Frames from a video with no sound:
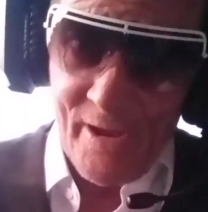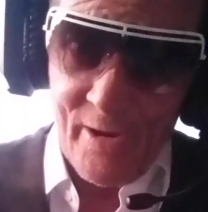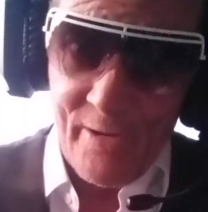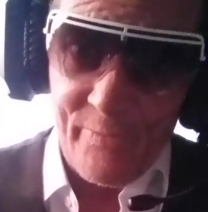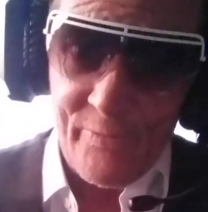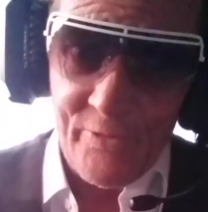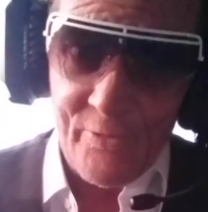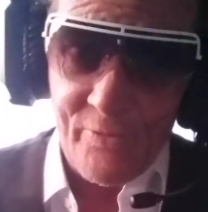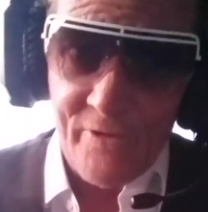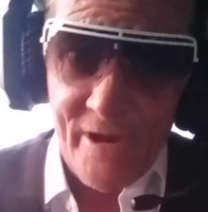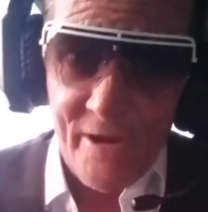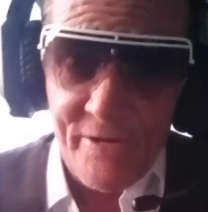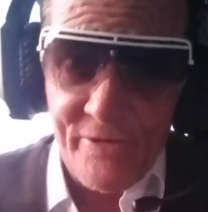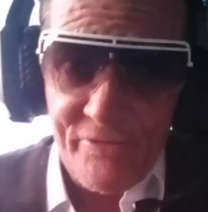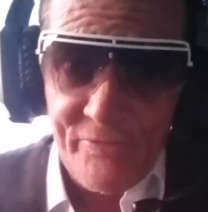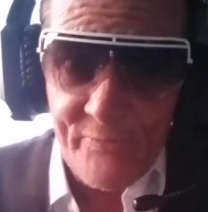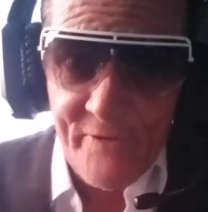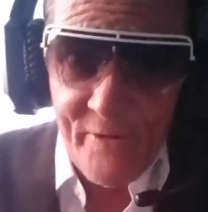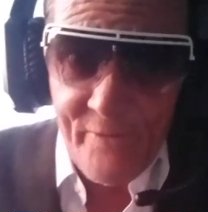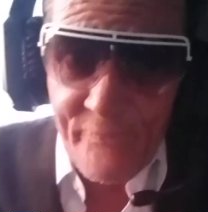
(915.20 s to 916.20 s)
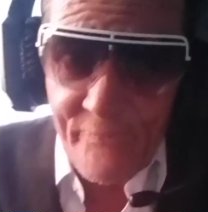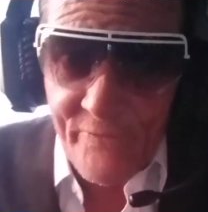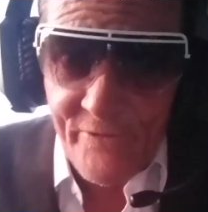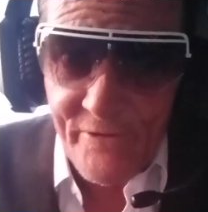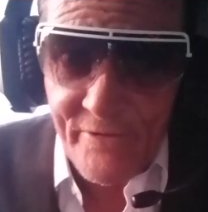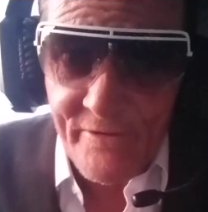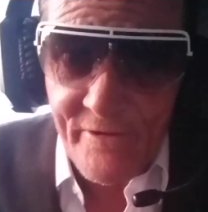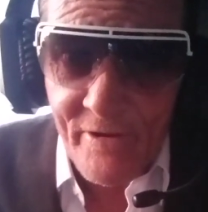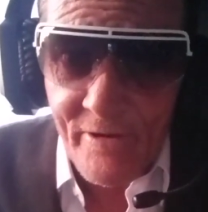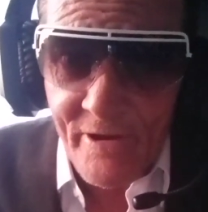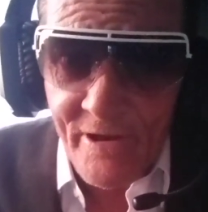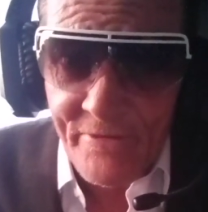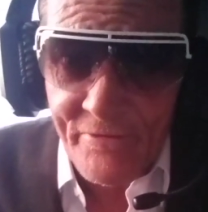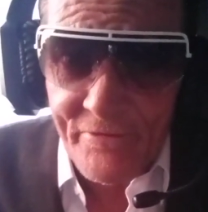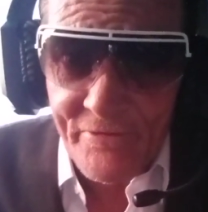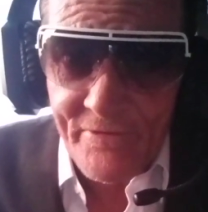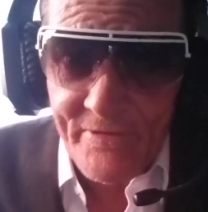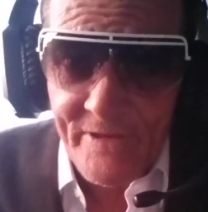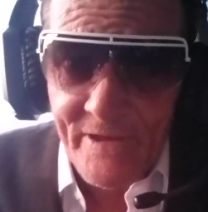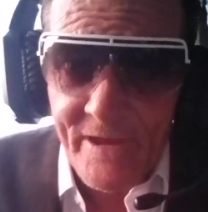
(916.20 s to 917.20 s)
hope it all goes well for you
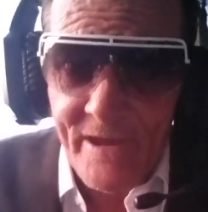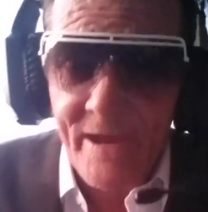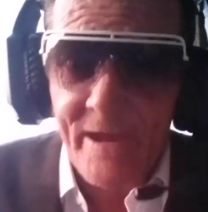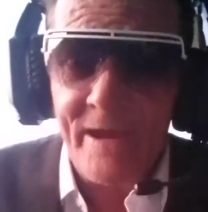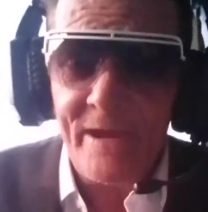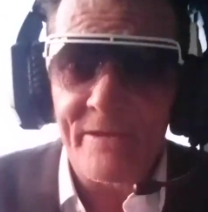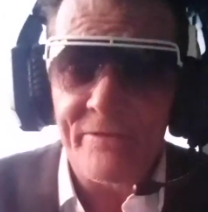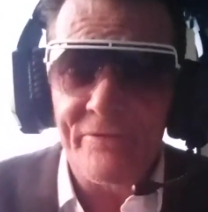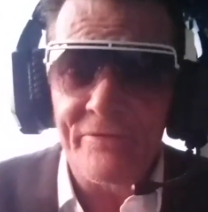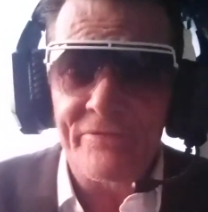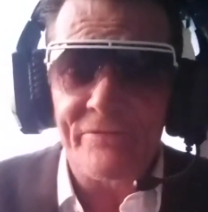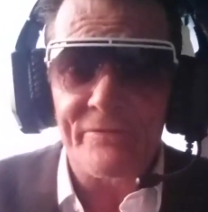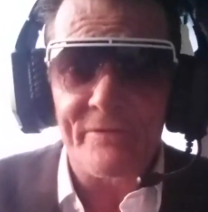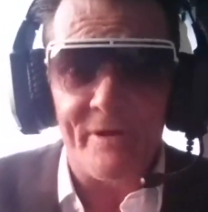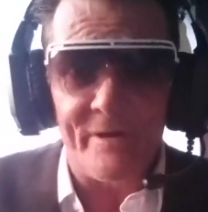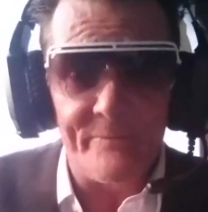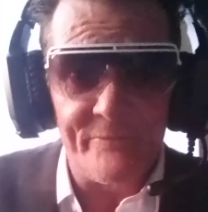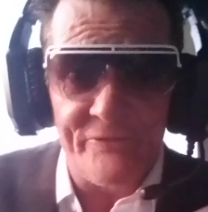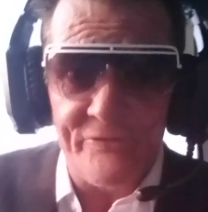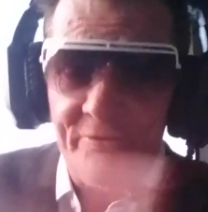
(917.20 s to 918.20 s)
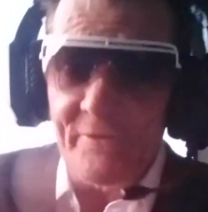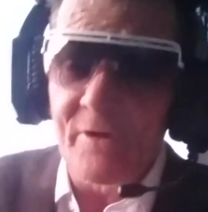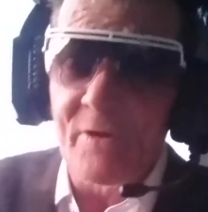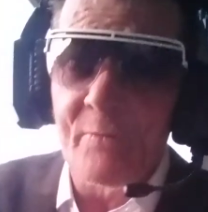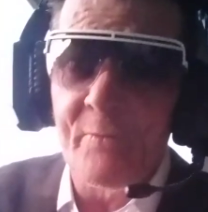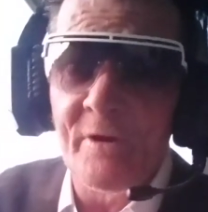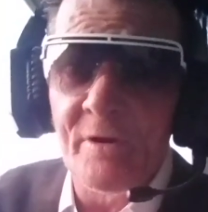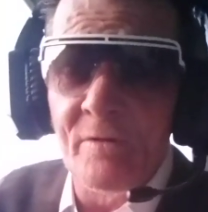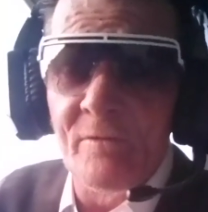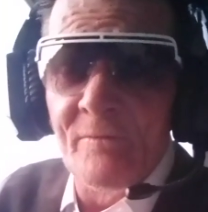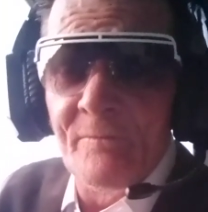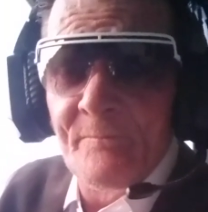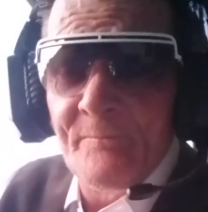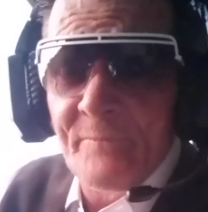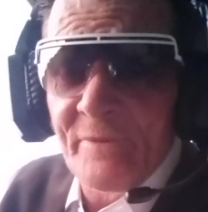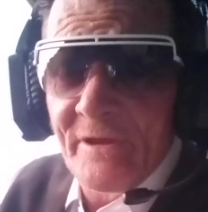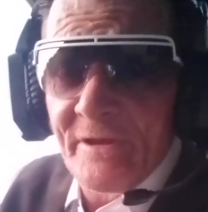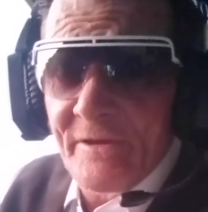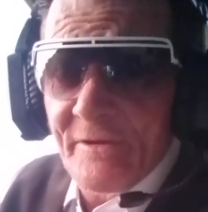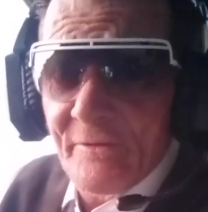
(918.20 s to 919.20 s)
guys, and I'm sure it will,
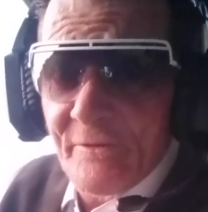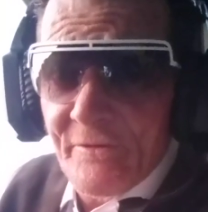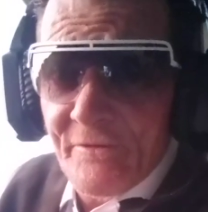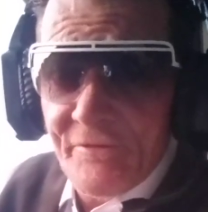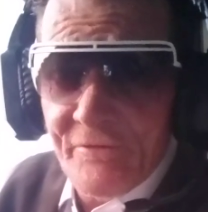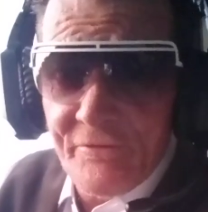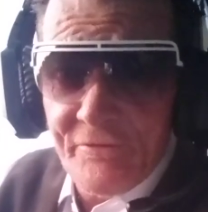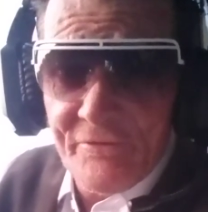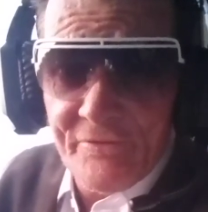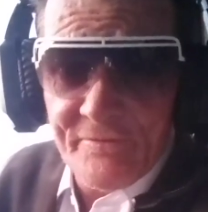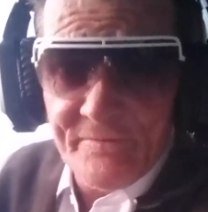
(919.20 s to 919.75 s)
because